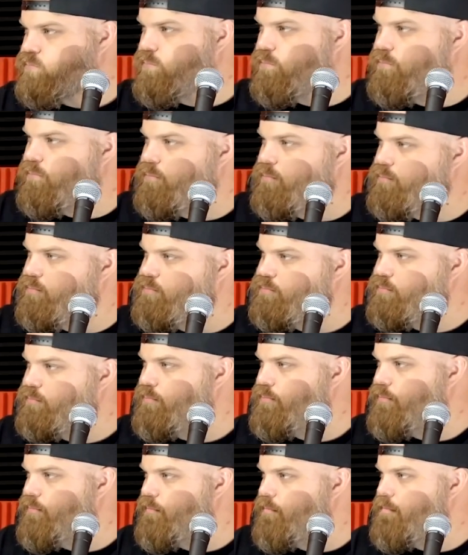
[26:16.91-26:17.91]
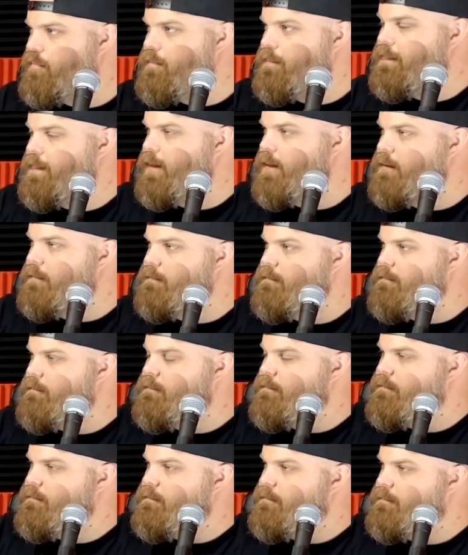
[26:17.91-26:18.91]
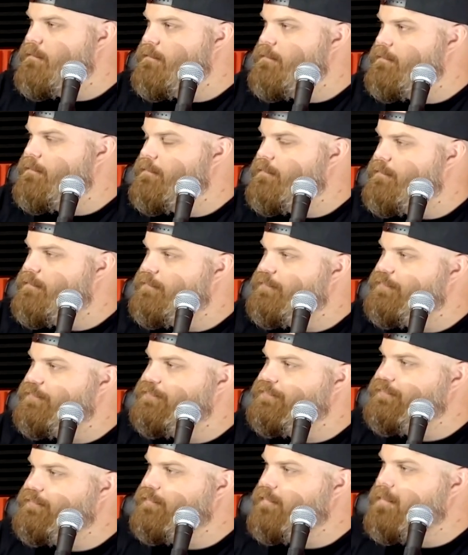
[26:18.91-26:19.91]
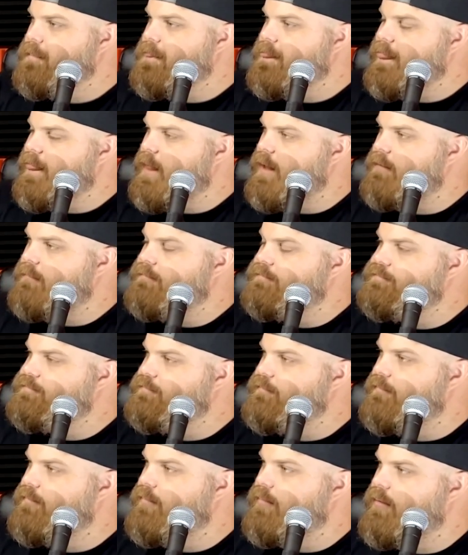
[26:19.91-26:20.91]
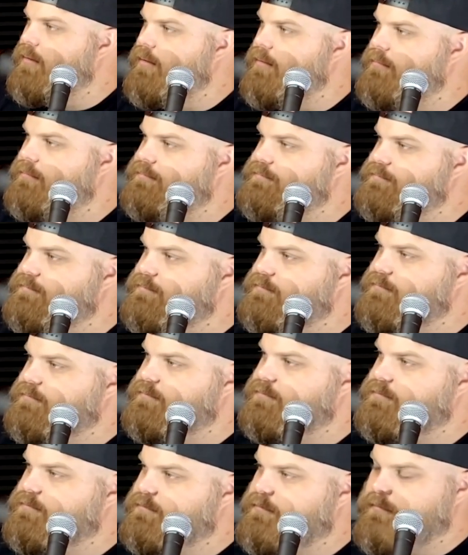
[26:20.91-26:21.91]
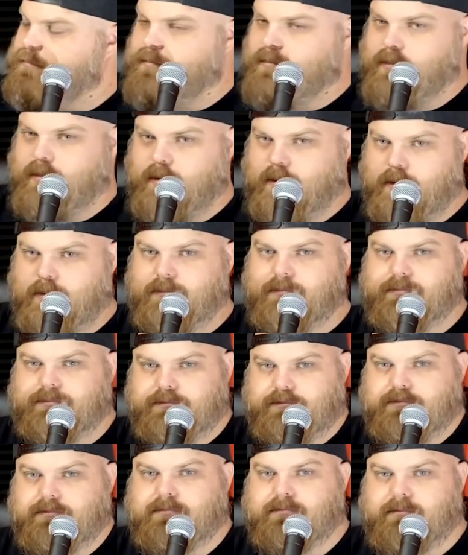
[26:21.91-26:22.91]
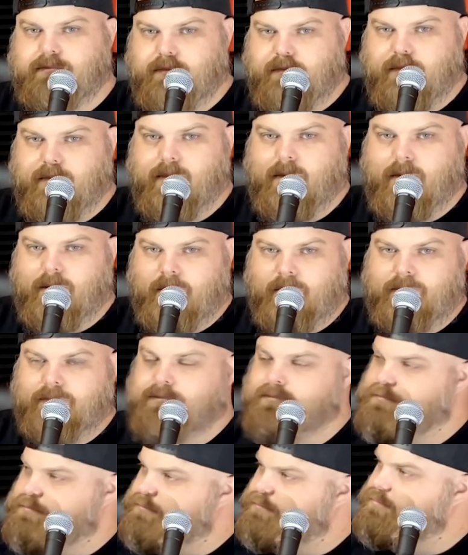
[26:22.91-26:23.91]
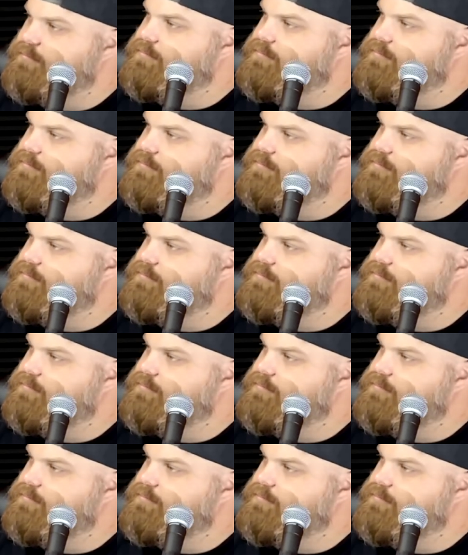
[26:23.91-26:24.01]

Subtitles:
The person shown says nothing.